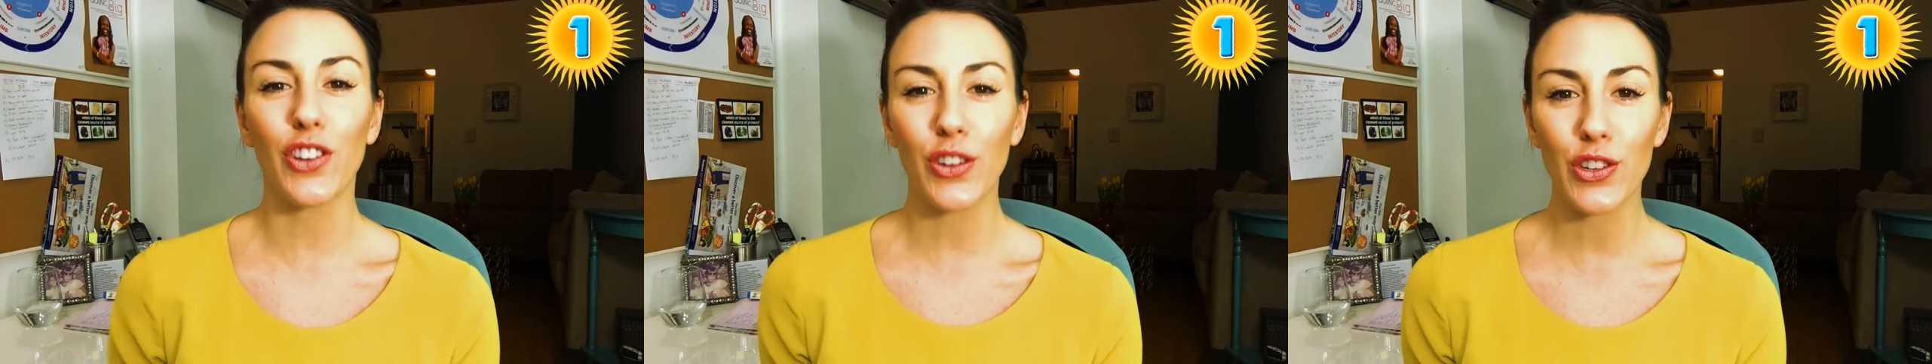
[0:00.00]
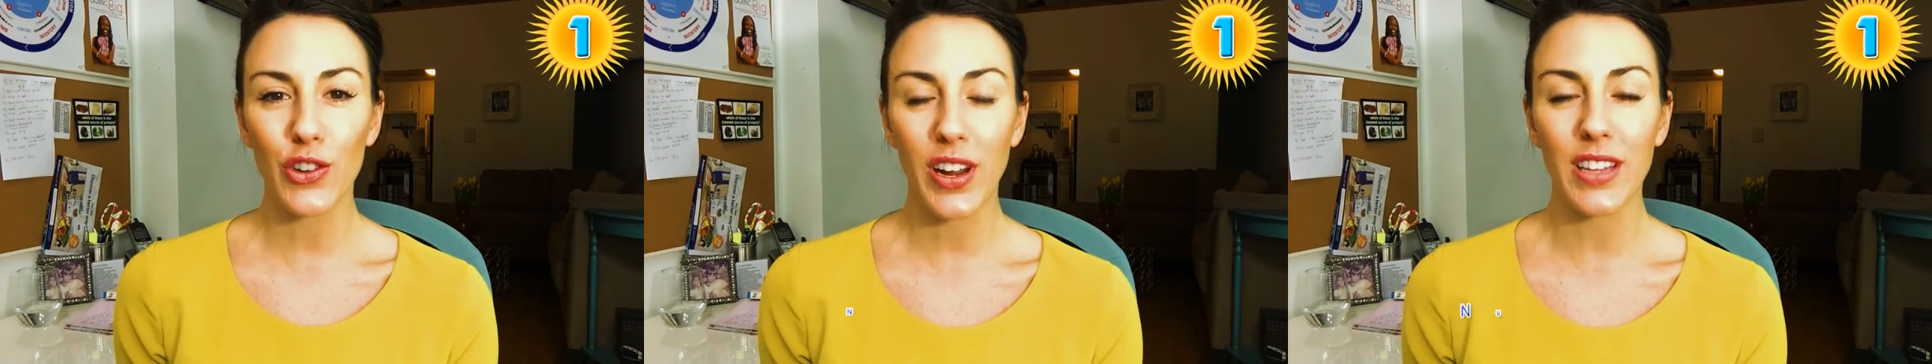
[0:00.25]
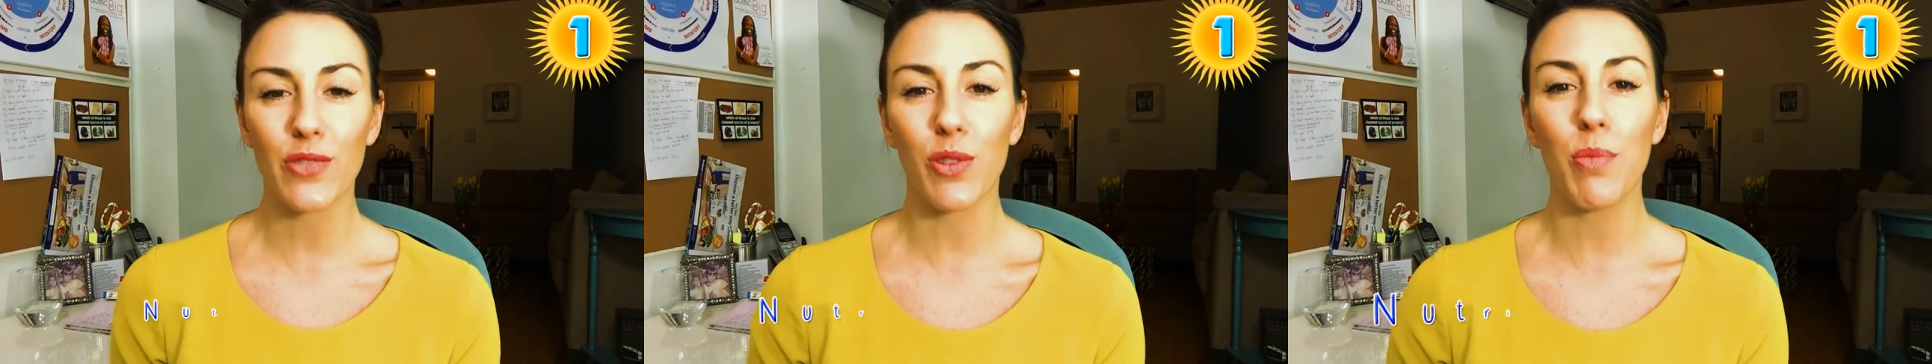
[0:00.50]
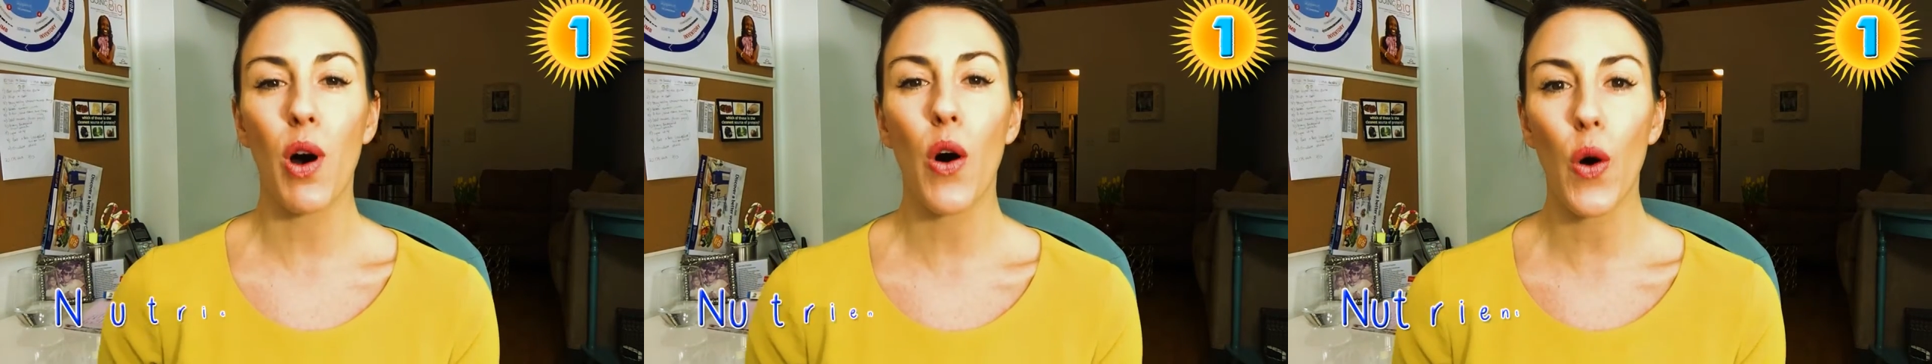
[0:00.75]
nutrients
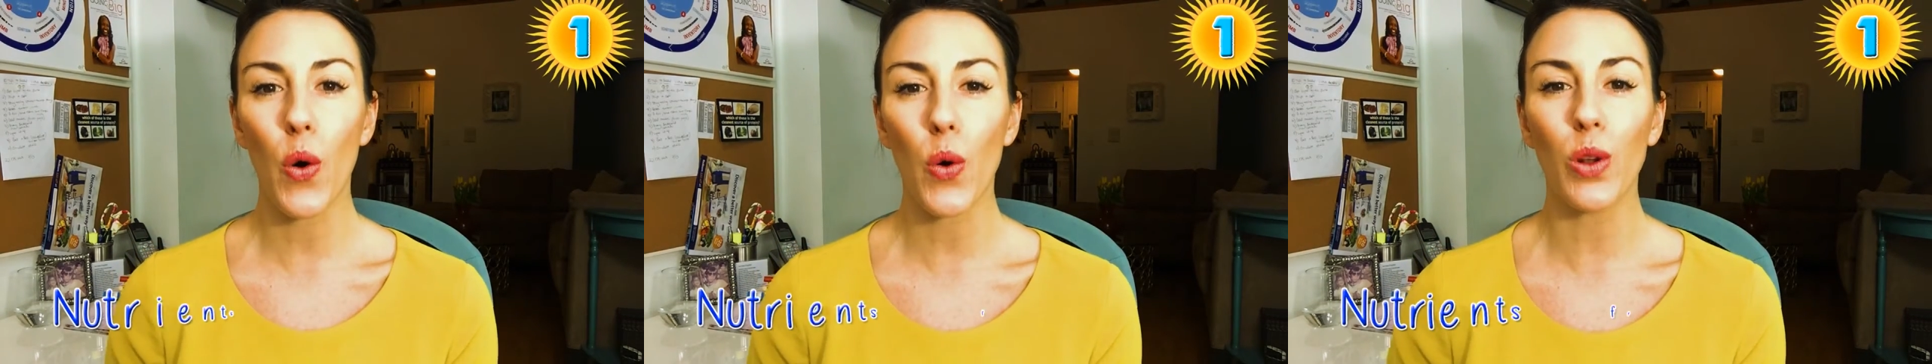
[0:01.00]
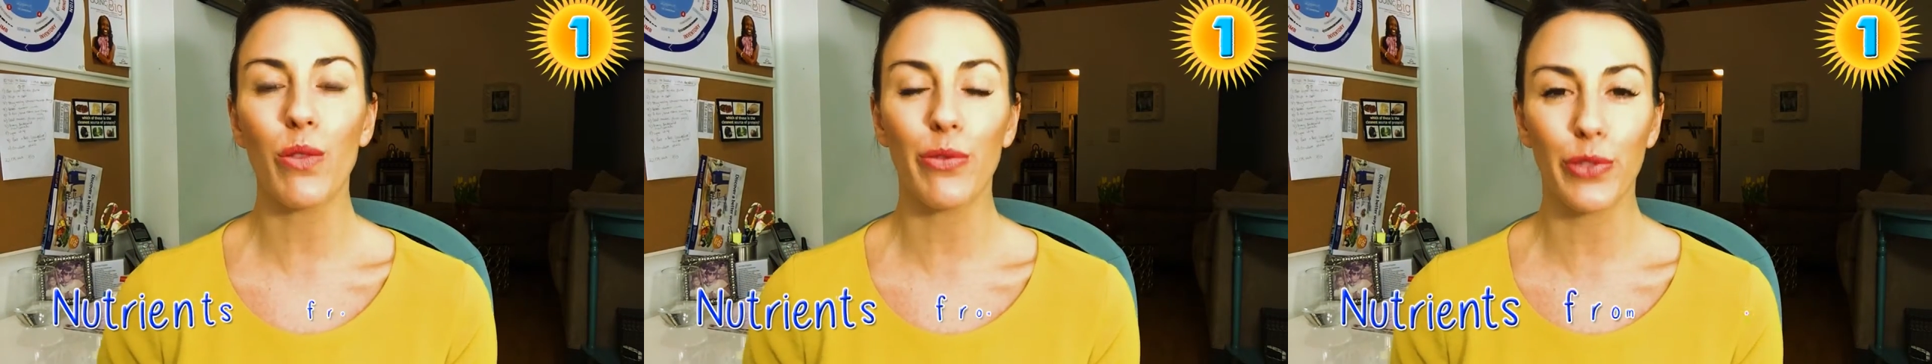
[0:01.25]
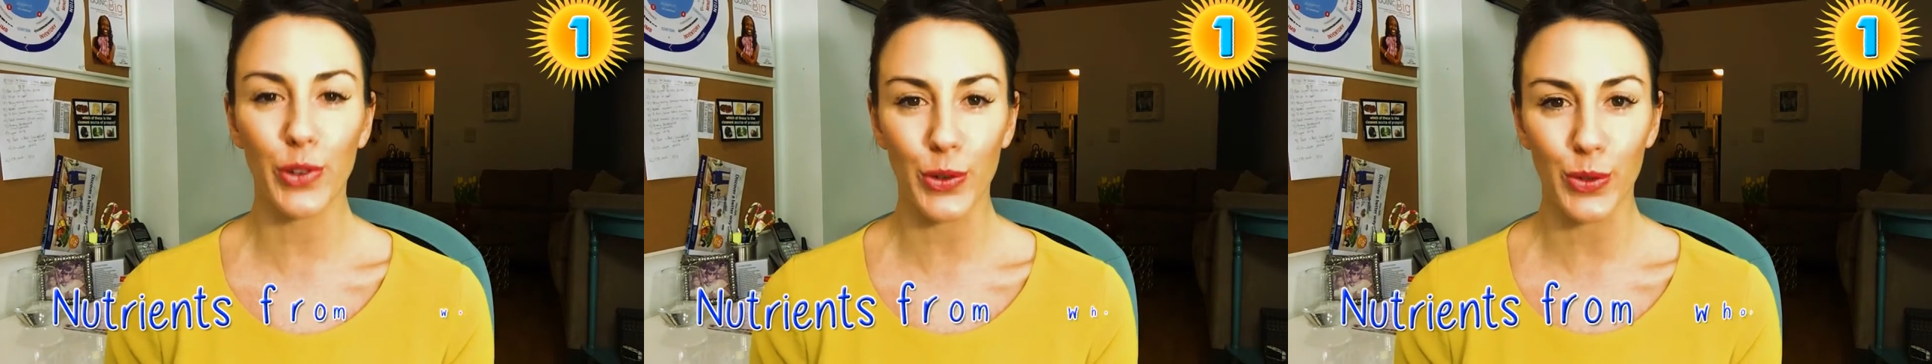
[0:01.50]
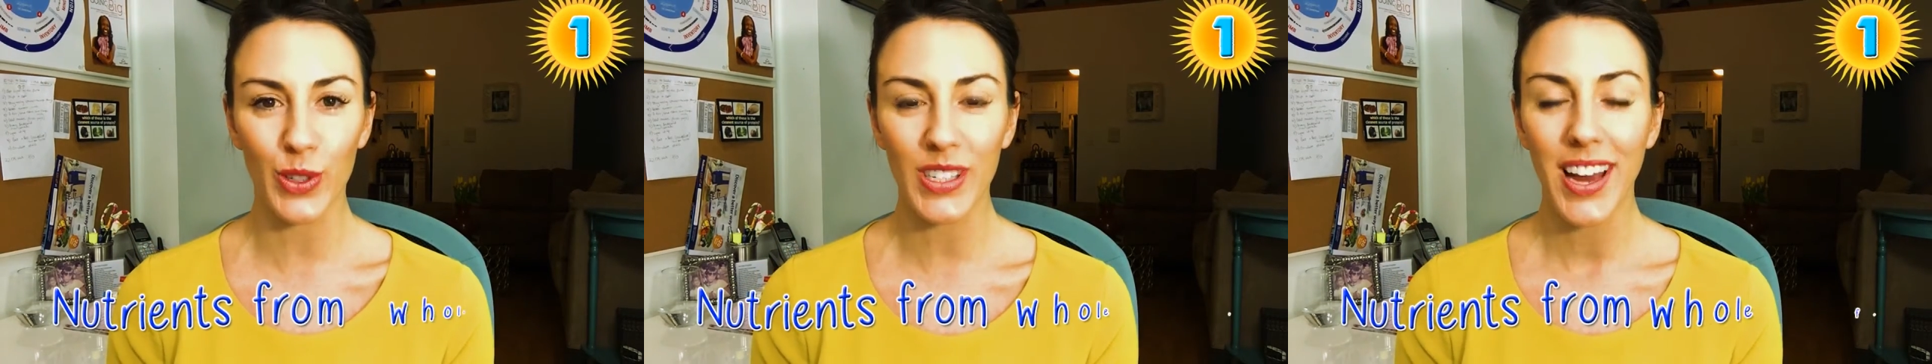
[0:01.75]
from whole
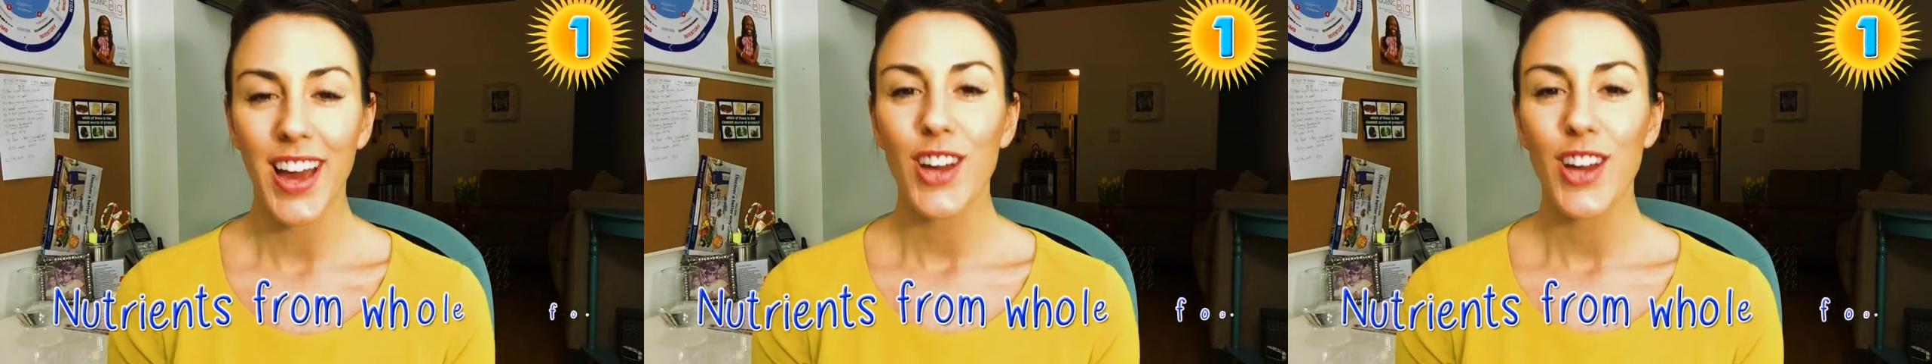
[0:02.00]
foods.